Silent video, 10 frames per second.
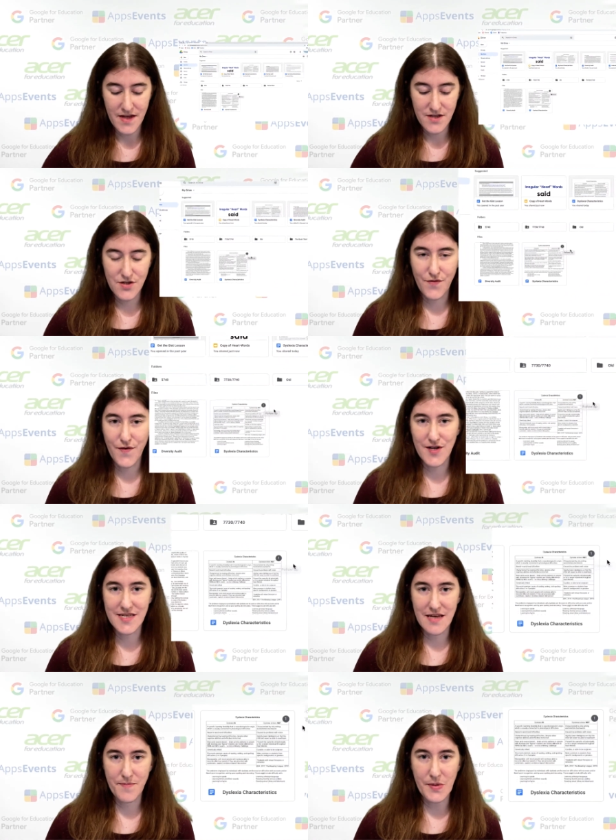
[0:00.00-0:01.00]
So for
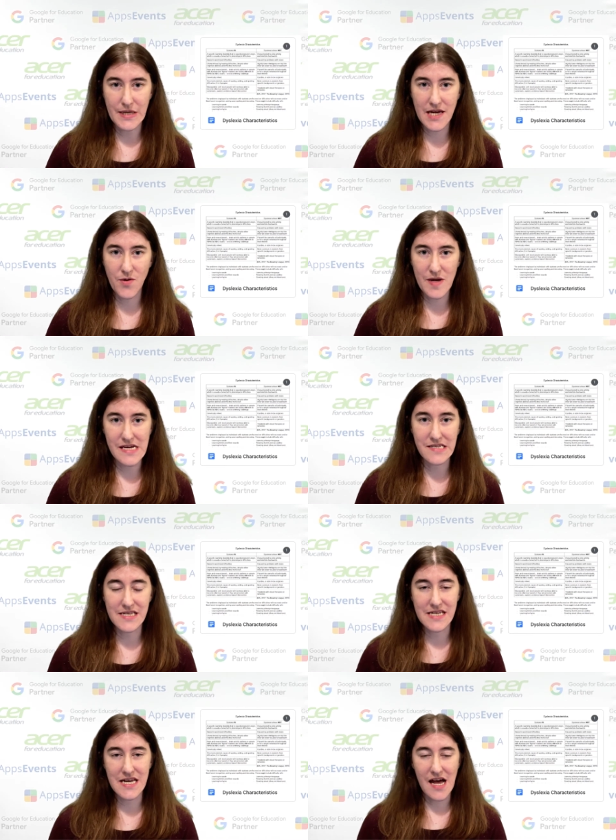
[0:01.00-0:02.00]
example, here we can
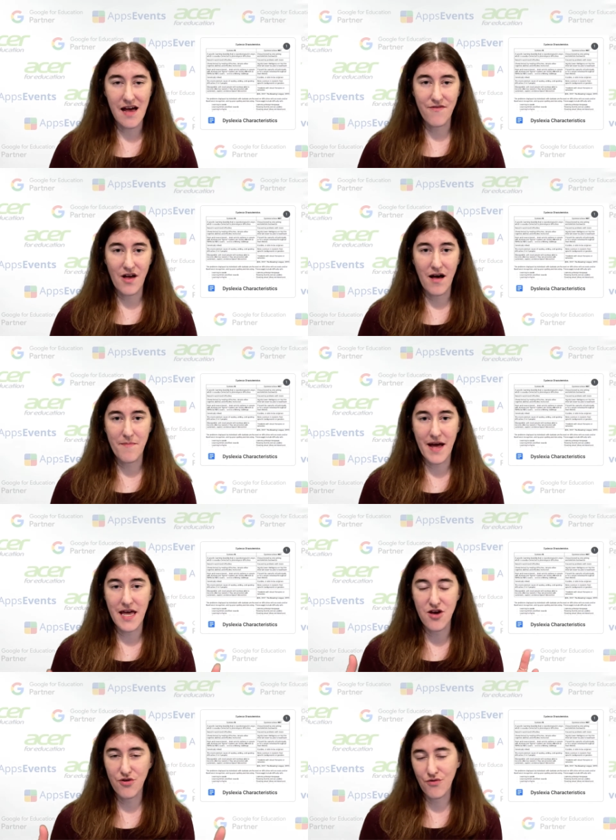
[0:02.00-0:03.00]
see I've got
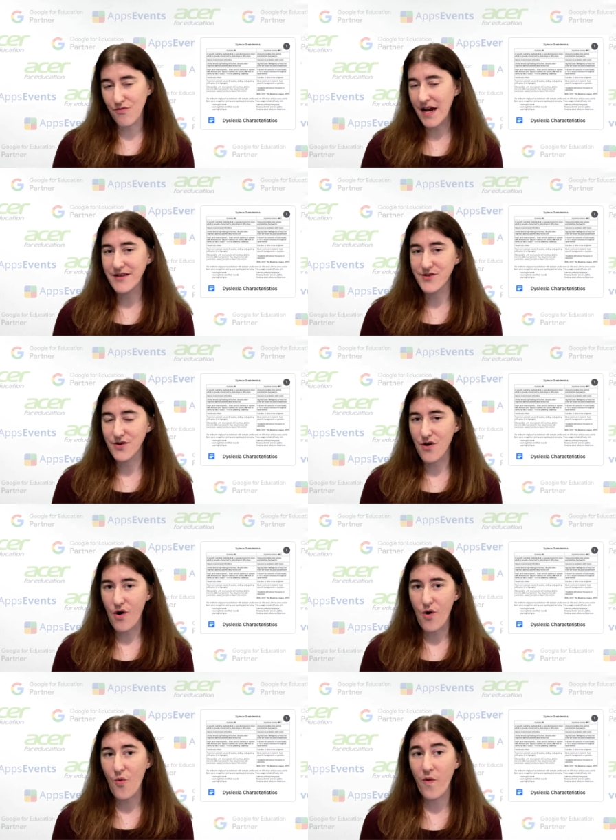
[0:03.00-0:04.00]
my gray
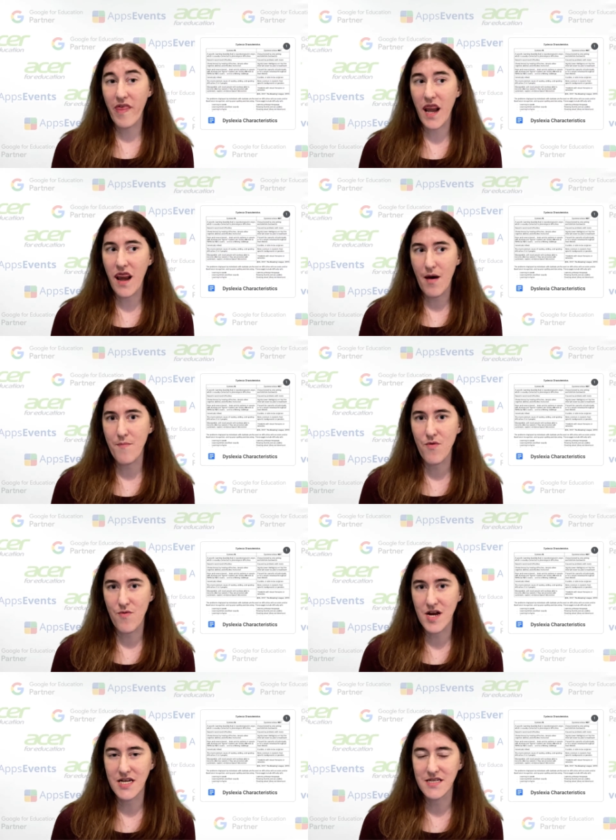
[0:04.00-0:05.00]
circle with a number
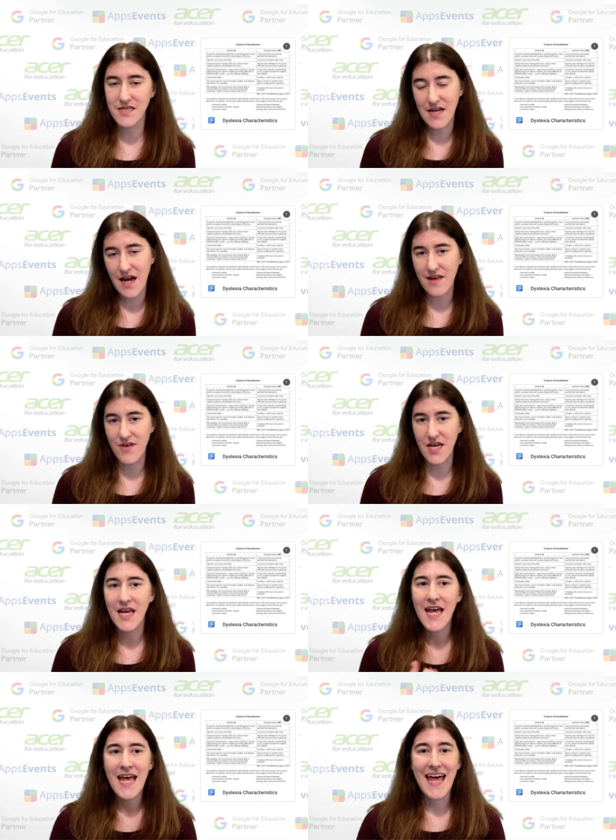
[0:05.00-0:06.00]
one inside of it.
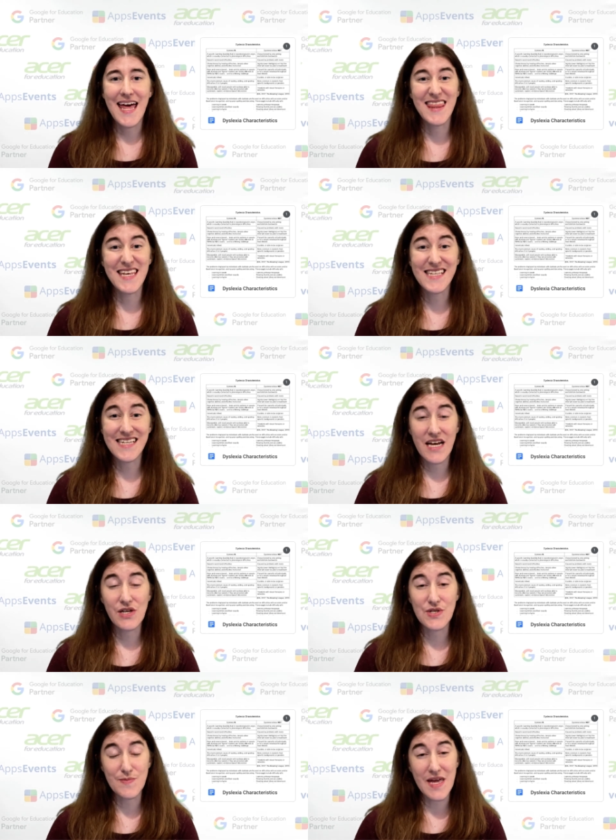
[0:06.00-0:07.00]
And this
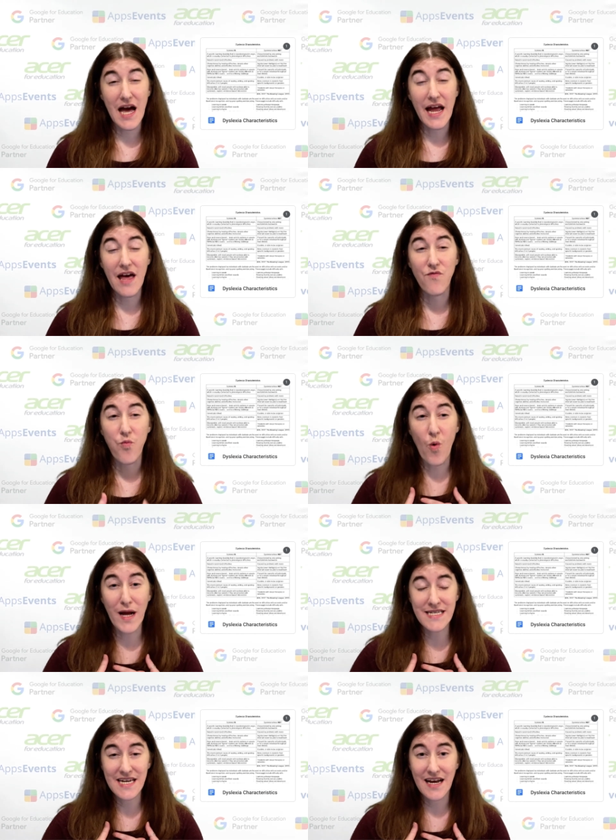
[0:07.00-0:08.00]
tells me I have
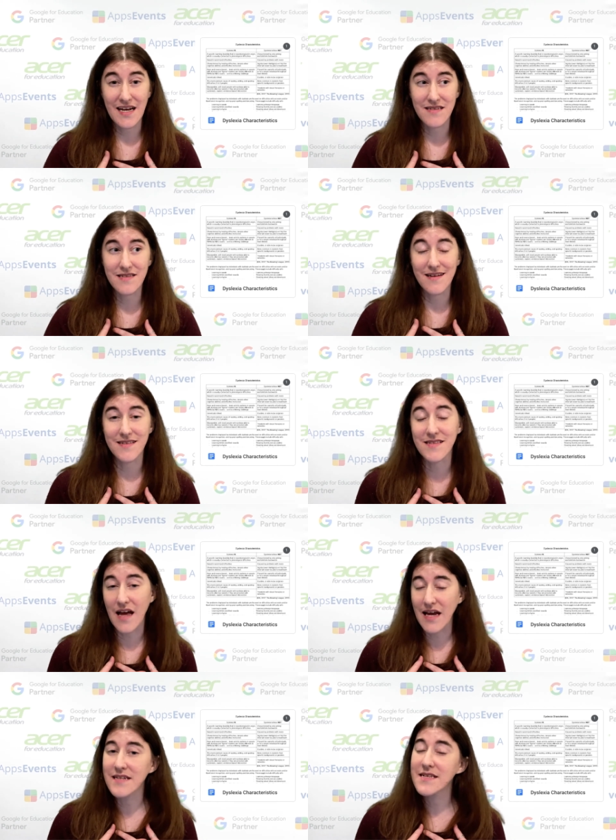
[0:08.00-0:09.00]
one task
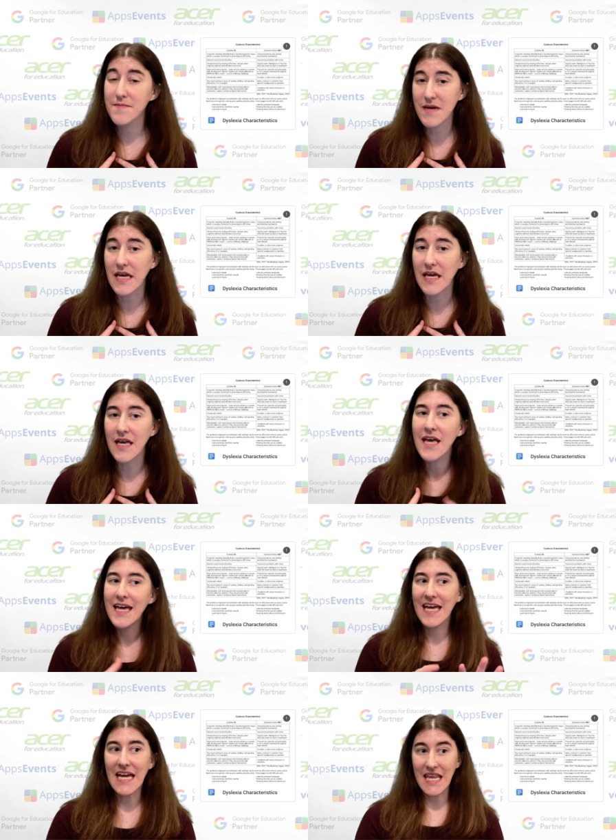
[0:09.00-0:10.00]
assigned to me
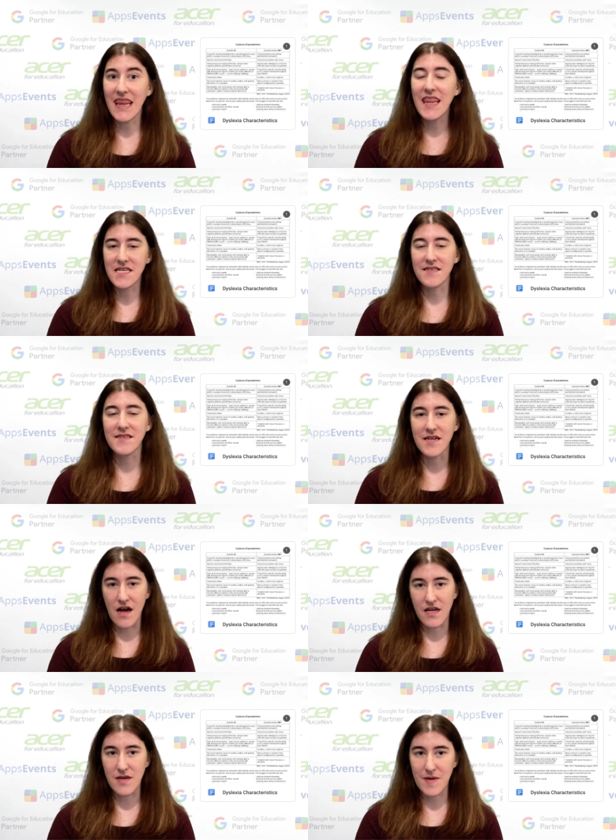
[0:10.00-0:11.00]
in this
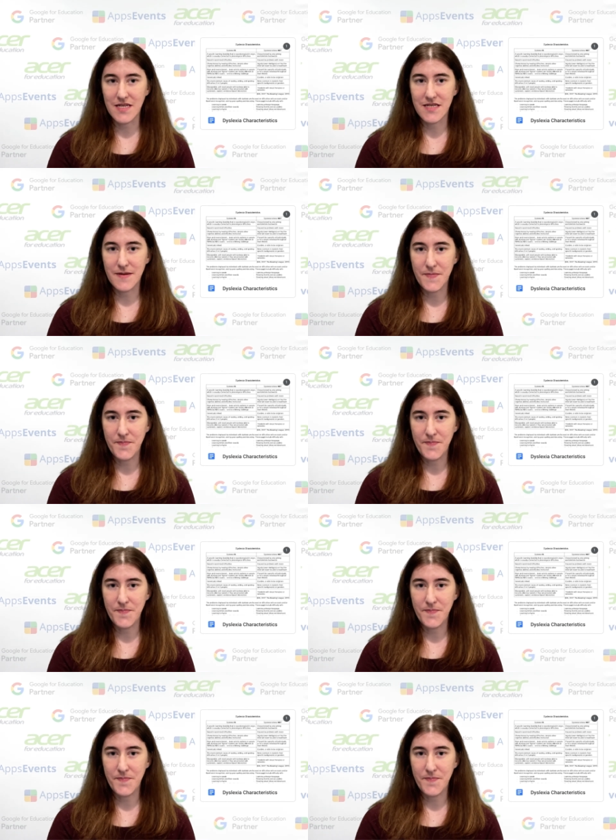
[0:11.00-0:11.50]
document.